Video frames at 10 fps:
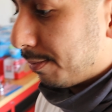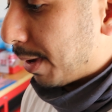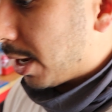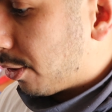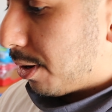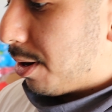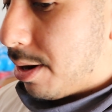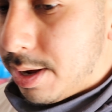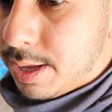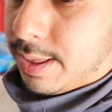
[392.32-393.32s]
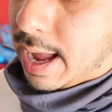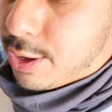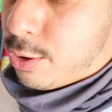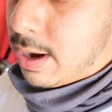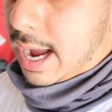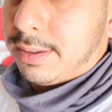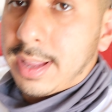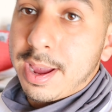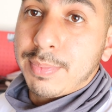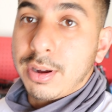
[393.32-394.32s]
Make sure that you guys
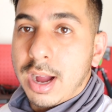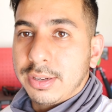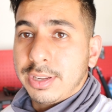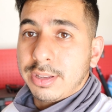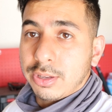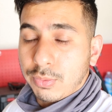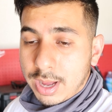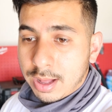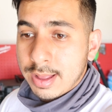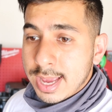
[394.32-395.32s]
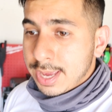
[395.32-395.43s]
take precautions as well.